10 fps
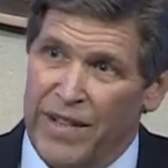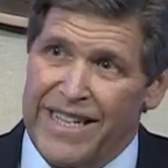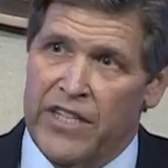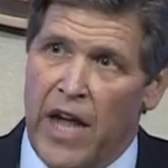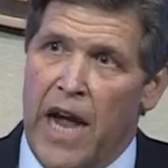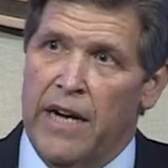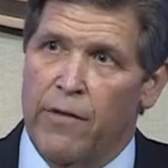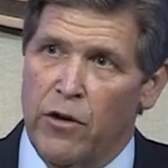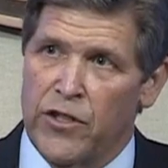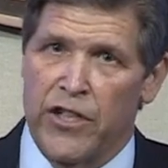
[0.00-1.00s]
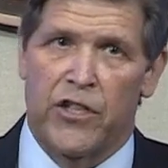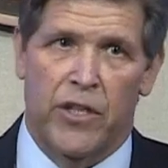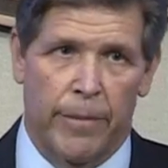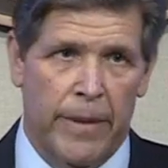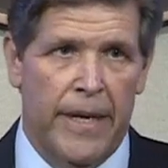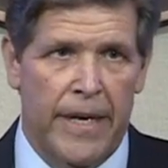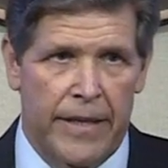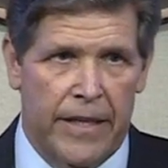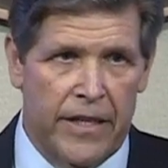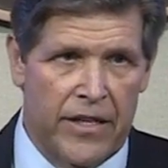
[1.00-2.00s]
the design of our system
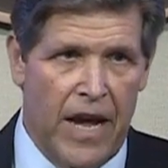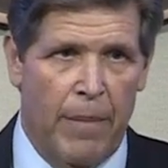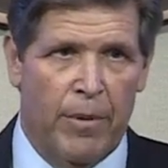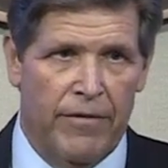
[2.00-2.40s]
that does not